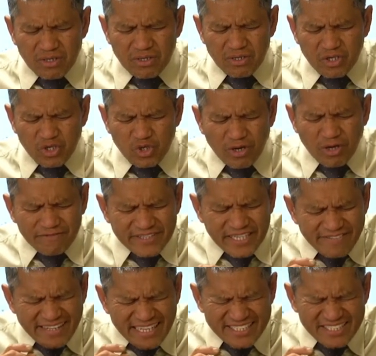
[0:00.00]
You have
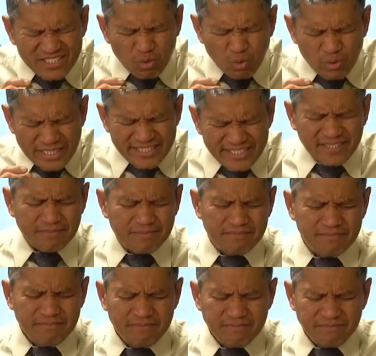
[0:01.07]
given us the wisdom
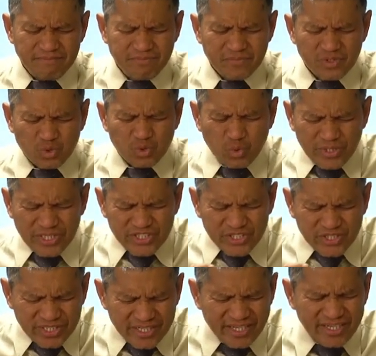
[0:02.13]
to
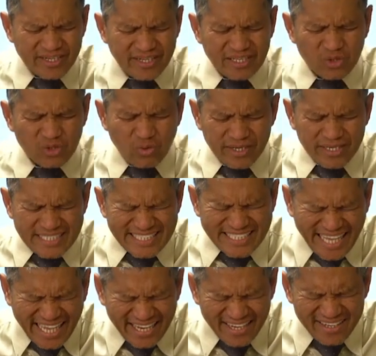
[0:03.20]
discern and to
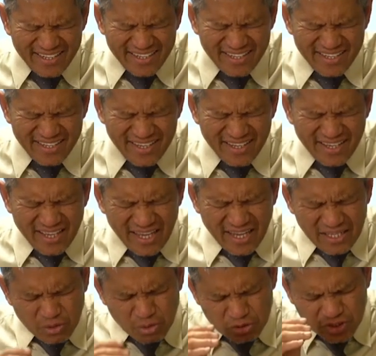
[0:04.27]
understand
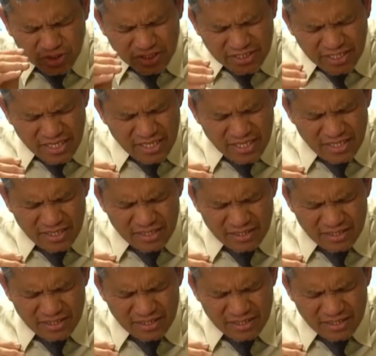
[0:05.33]
and to see